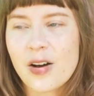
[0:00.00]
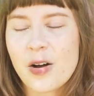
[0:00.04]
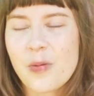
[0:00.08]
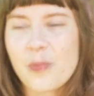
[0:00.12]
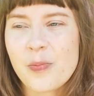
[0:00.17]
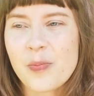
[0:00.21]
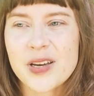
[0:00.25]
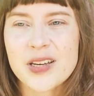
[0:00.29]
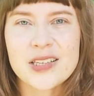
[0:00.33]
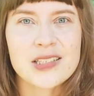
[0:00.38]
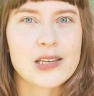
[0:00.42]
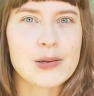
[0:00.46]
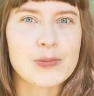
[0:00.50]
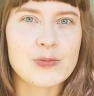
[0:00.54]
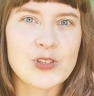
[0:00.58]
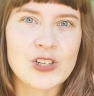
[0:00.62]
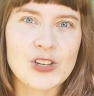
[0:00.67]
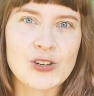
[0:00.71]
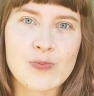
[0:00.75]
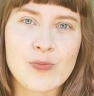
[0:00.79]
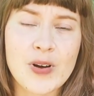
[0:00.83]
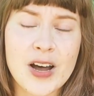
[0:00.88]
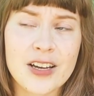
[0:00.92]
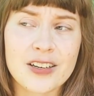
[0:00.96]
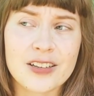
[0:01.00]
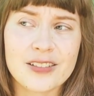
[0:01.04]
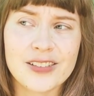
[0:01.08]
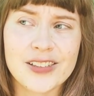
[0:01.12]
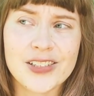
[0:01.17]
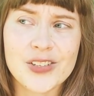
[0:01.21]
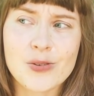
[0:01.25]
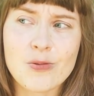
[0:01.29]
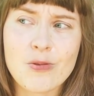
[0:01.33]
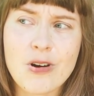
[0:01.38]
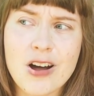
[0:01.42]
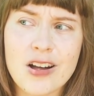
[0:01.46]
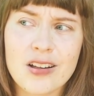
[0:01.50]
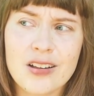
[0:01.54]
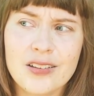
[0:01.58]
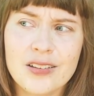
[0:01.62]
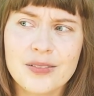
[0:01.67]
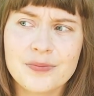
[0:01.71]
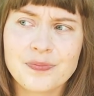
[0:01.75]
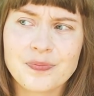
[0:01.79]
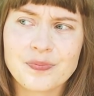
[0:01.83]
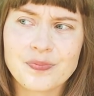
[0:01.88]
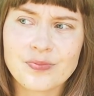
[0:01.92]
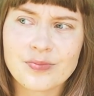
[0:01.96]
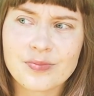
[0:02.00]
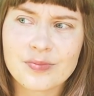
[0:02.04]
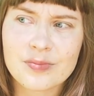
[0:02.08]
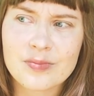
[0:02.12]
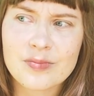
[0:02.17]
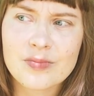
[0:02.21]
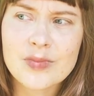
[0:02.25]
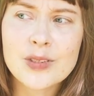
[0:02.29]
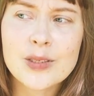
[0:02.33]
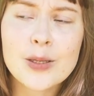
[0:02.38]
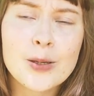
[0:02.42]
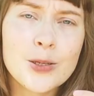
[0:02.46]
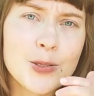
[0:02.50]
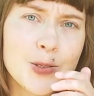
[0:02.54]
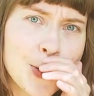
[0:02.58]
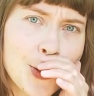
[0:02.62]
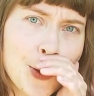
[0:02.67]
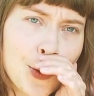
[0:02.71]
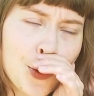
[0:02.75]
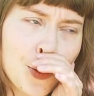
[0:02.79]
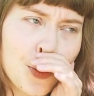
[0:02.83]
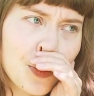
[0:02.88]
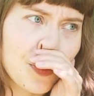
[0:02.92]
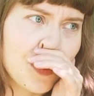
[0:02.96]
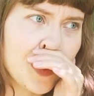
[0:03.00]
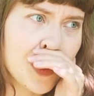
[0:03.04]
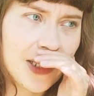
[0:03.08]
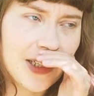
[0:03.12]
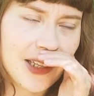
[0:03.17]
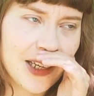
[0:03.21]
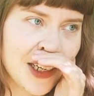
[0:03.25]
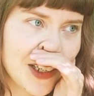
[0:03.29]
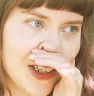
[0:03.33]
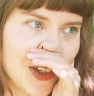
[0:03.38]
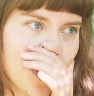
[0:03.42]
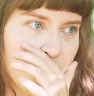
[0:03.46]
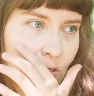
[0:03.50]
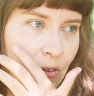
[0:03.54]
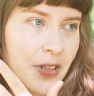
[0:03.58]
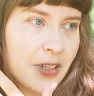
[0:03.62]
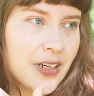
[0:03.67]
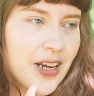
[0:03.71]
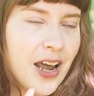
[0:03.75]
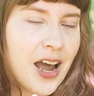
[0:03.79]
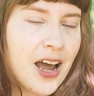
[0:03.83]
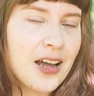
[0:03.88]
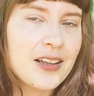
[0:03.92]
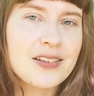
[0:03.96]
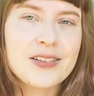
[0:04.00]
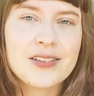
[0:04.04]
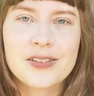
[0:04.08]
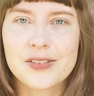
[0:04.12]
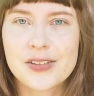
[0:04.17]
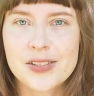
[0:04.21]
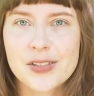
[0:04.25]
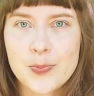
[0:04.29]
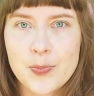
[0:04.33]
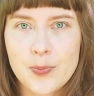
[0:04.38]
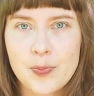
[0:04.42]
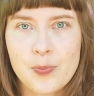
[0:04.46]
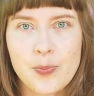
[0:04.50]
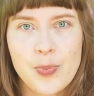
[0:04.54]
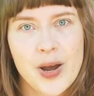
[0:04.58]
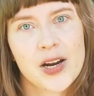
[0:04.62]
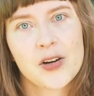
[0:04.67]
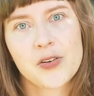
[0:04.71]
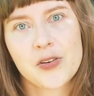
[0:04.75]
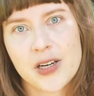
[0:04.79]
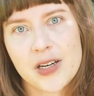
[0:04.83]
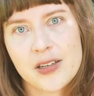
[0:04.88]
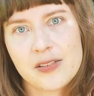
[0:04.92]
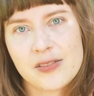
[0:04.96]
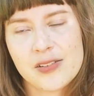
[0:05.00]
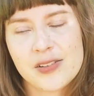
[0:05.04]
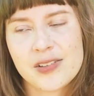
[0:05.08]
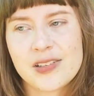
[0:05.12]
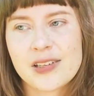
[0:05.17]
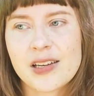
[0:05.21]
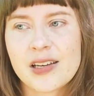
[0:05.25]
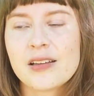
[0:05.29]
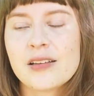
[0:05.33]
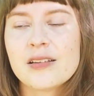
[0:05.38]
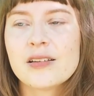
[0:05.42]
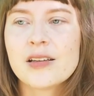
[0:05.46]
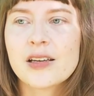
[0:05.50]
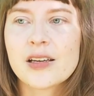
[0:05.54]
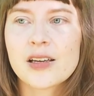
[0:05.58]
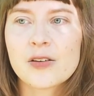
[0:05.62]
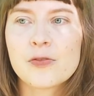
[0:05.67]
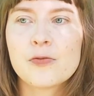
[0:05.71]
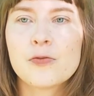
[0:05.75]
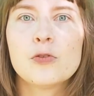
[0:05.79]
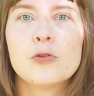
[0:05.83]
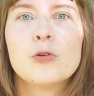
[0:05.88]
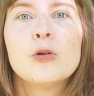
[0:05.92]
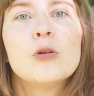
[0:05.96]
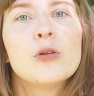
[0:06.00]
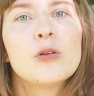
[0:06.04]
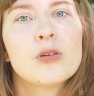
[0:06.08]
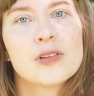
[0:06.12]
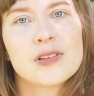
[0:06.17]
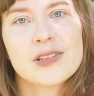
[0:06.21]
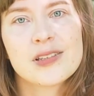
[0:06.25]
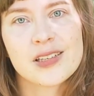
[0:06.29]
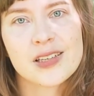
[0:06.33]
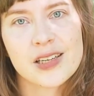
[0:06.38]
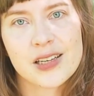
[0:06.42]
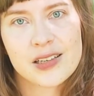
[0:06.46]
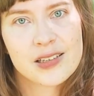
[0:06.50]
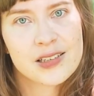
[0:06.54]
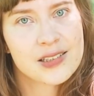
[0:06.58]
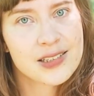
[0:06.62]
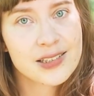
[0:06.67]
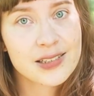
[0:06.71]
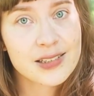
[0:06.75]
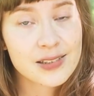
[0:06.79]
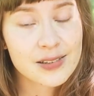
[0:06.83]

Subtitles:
my subject matter as well. So, but like short answers, backgrounds, and like full scenes.